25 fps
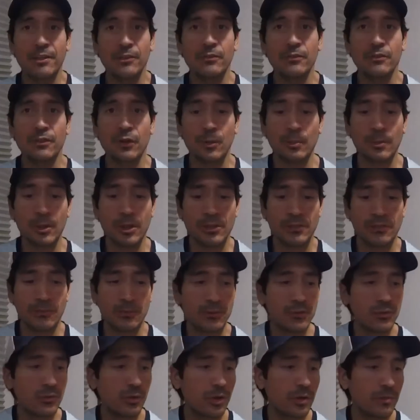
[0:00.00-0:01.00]
you so much for
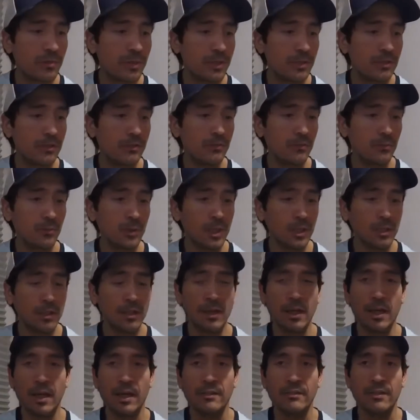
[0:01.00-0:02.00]
joining me this week
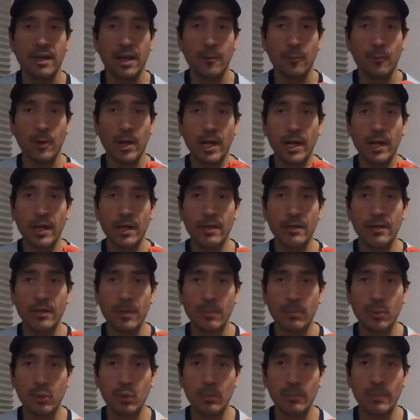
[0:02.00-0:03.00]
as I ran in the
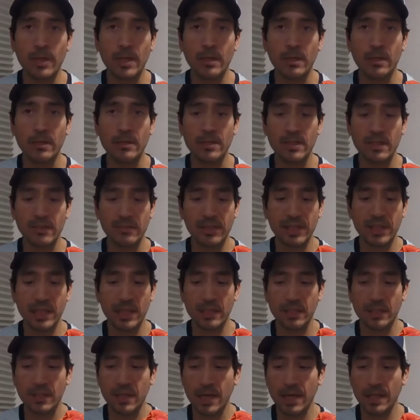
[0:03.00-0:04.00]
Puma
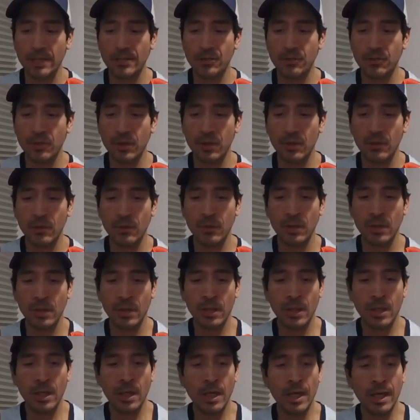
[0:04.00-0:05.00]
Deviate Nitro.
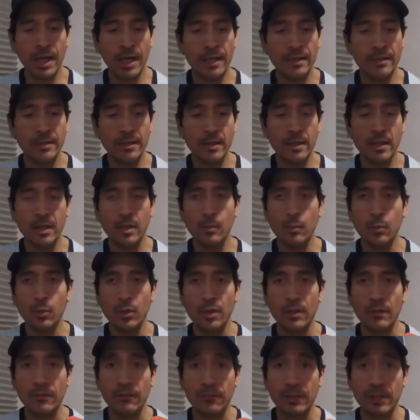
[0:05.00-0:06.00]
I ended up
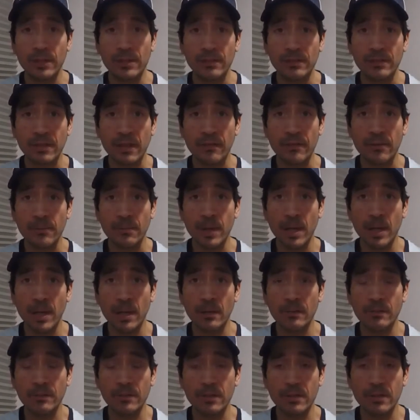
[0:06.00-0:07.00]
with 57
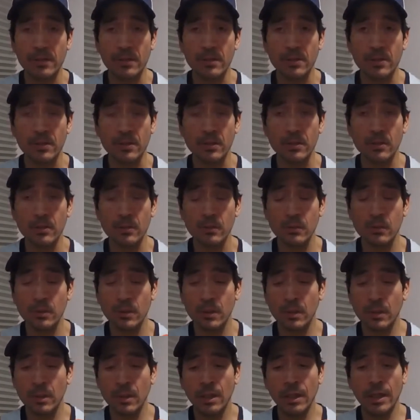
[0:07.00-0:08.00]
miles in this shoe.
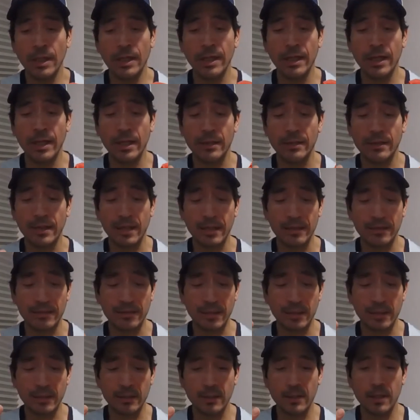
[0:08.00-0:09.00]
I got that
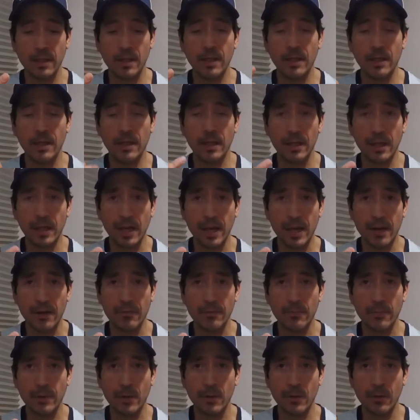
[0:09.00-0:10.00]
10K half
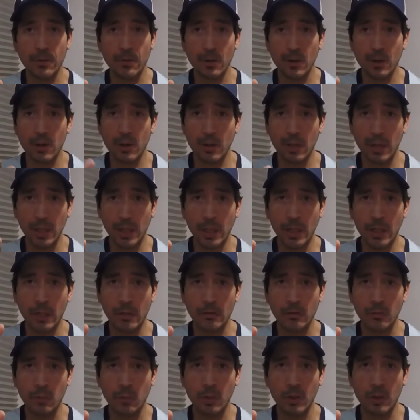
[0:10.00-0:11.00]
marathon and a
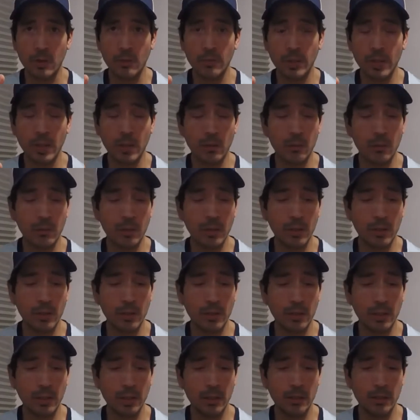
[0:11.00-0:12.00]
20-mile
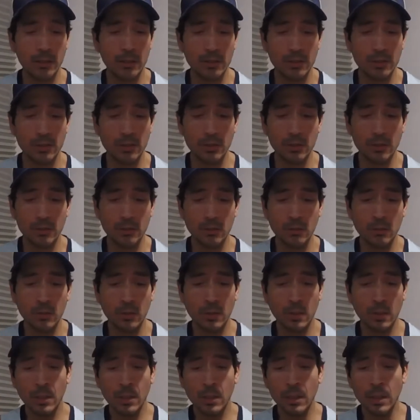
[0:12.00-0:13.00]
run in the shoe.
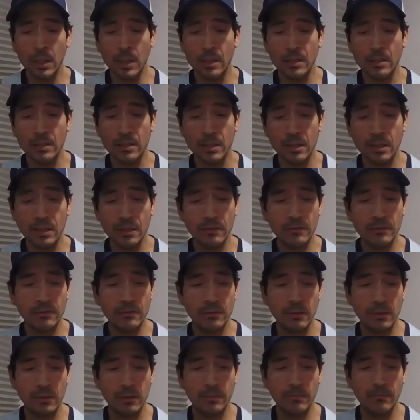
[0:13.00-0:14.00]
I did
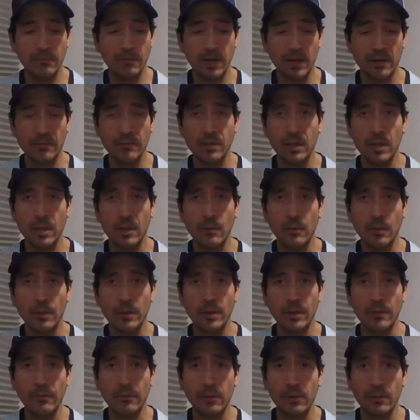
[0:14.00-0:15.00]
some 5K
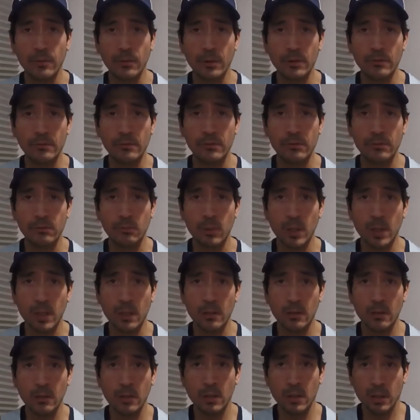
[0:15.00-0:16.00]
recovery runs as
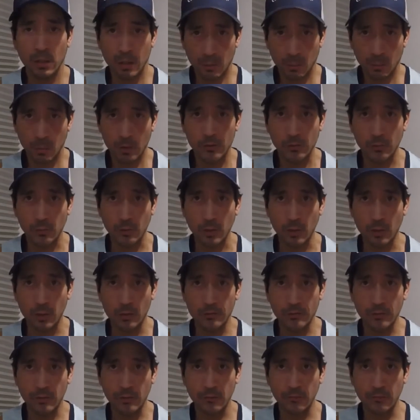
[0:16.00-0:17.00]
well, which were
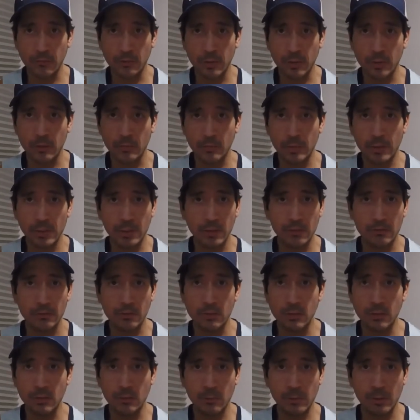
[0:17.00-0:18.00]
also fun because you
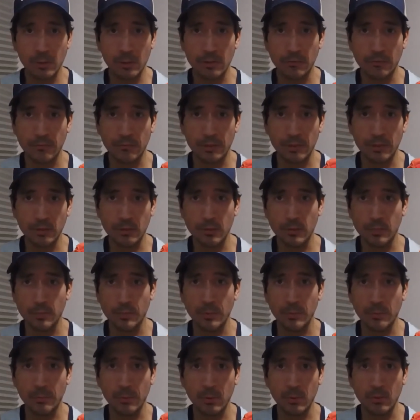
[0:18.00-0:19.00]
can really feel the
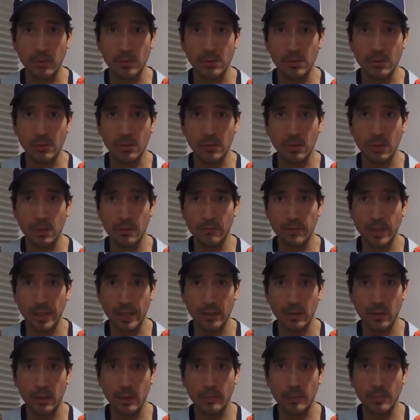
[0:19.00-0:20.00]
propulsion of
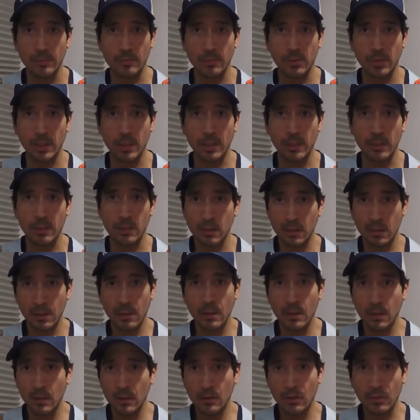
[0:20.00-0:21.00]
that carbon plate
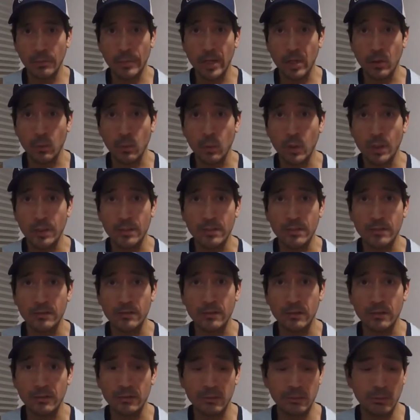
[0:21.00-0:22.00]
no matter what
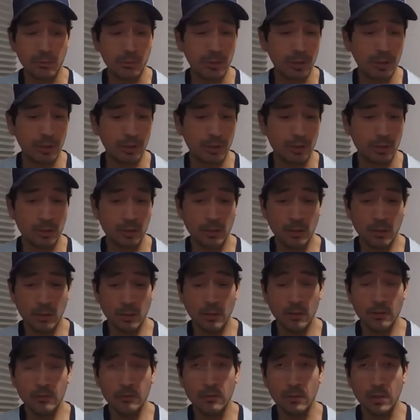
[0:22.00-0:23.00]
distance you're running.
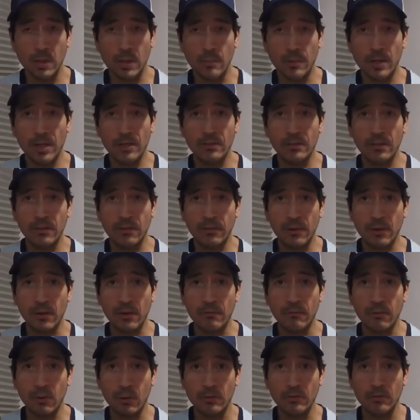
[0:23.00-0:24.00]
So that makes it a very
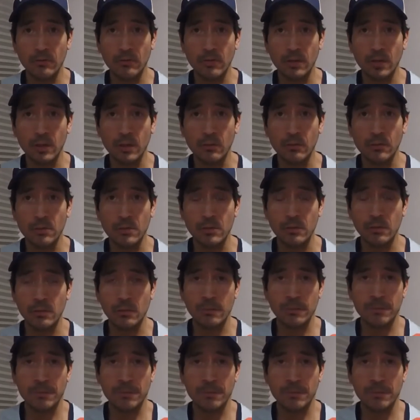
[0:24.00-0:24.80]
versatile shoe.